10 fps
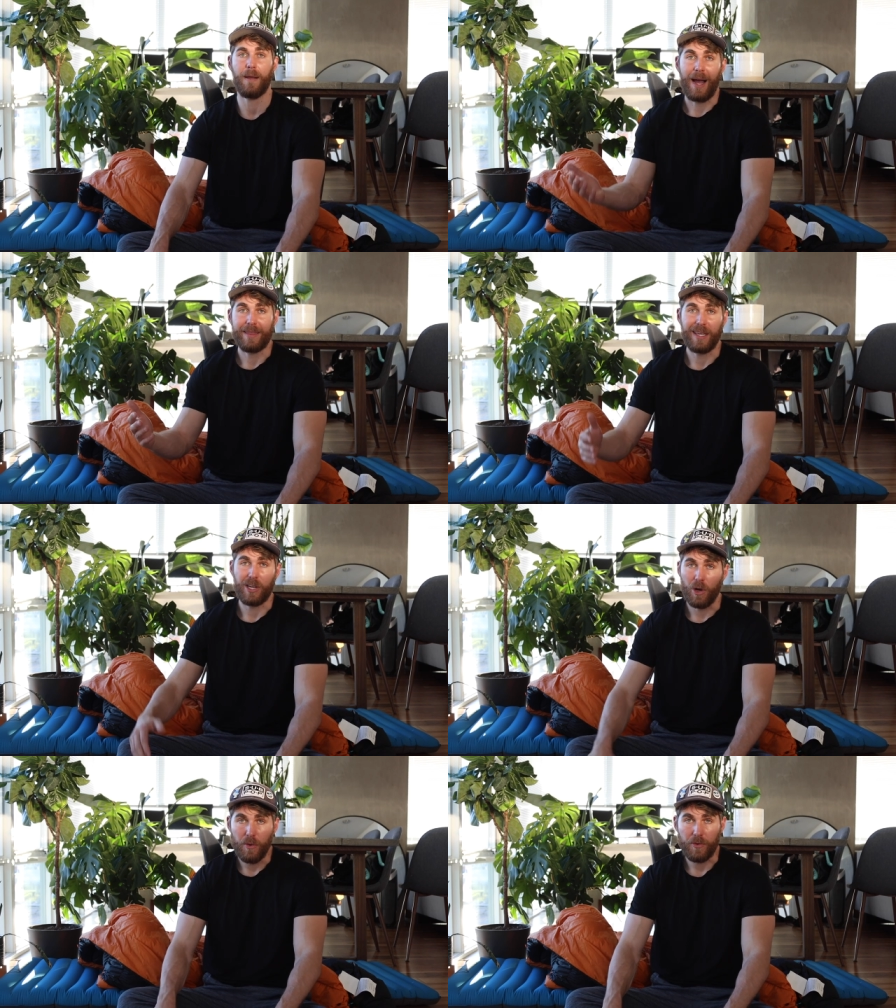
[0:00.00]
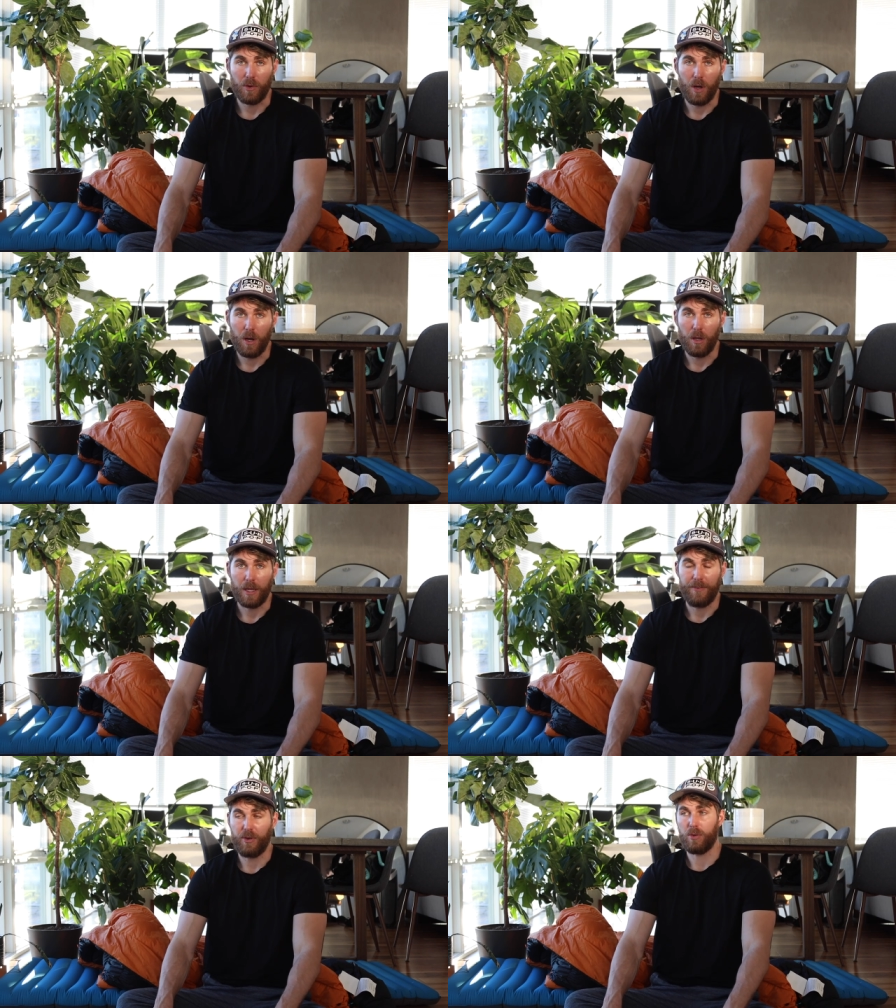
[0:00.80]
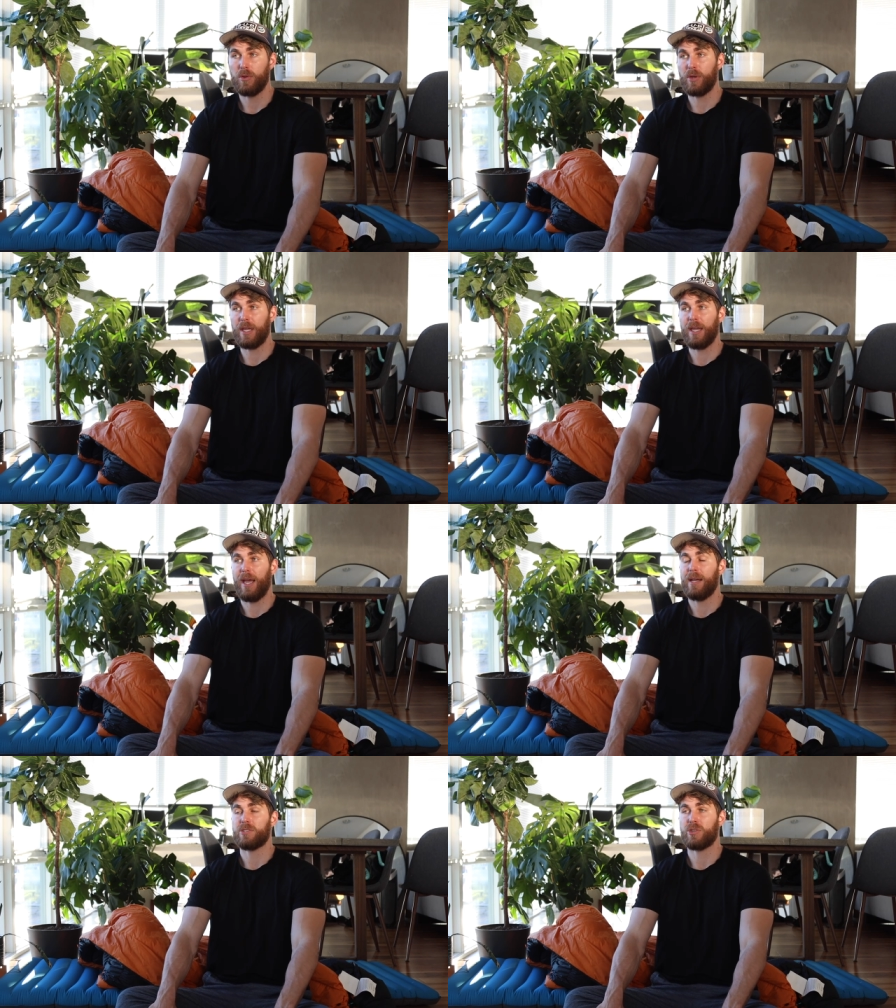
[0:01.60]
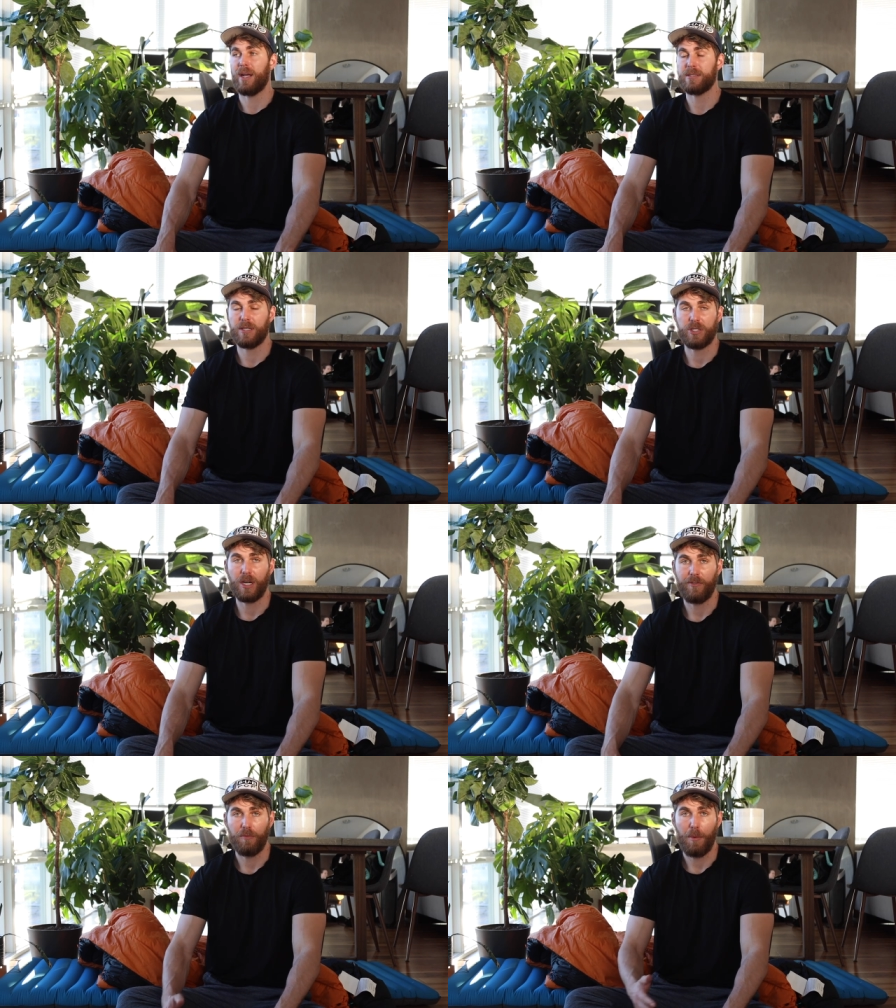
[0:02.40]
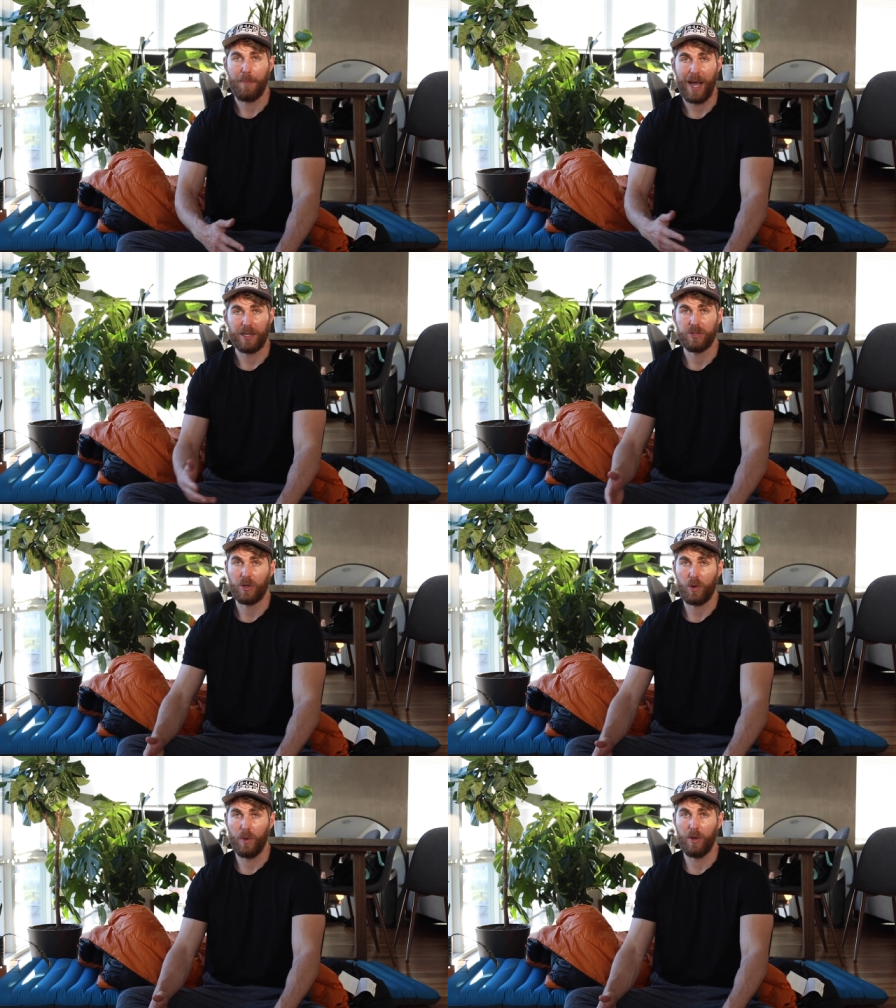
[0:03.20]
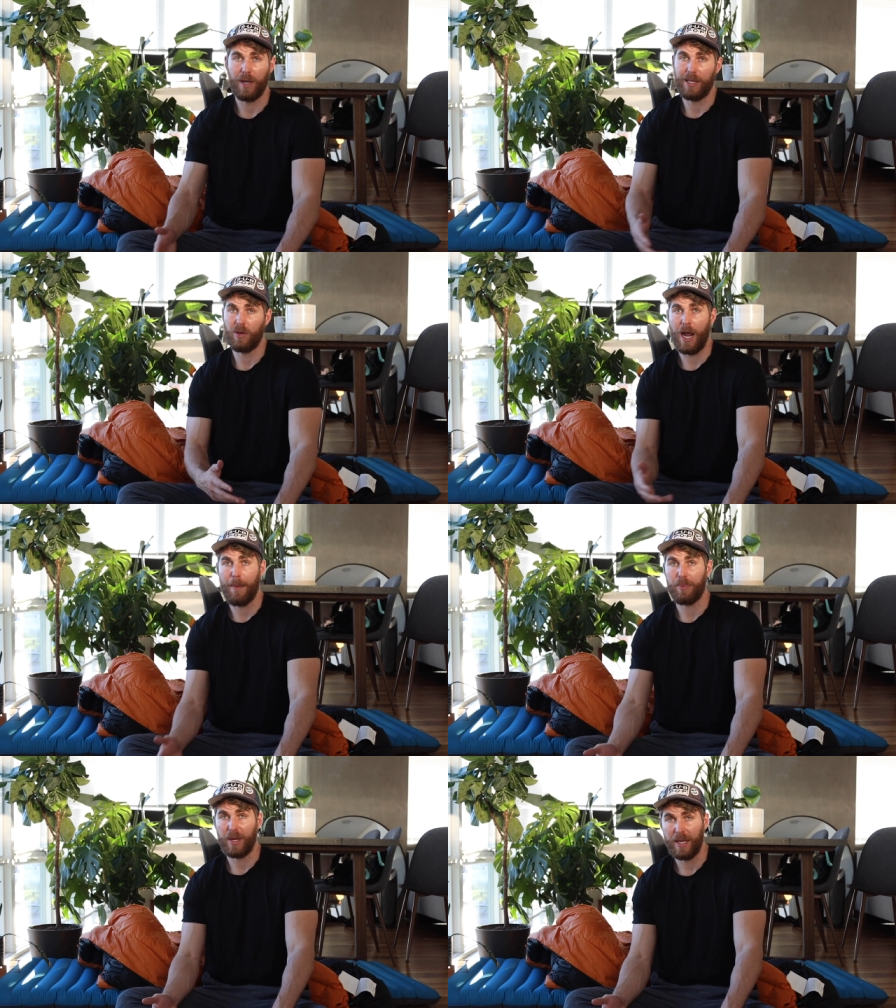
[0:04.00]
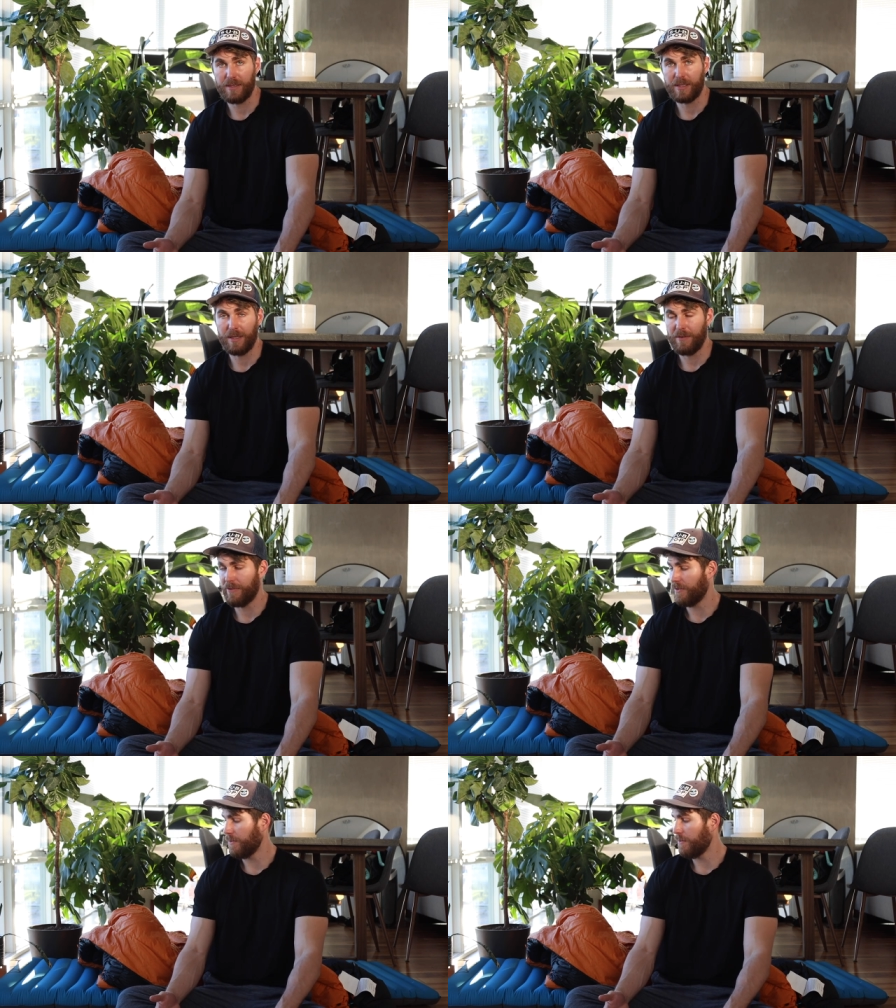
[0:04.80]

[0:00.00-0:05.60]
I think overall, if you're looking at transitioning from a bag to a quilt and you're apprehensive,